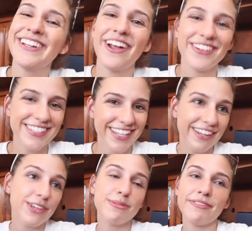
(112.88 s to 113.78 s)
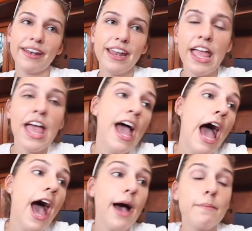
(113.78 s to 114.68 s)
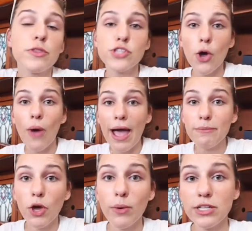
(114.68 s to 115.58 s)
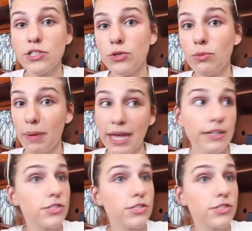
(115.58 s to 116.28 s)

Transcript: no, just kidding. You'll be fine. Um, so I'm going to paint.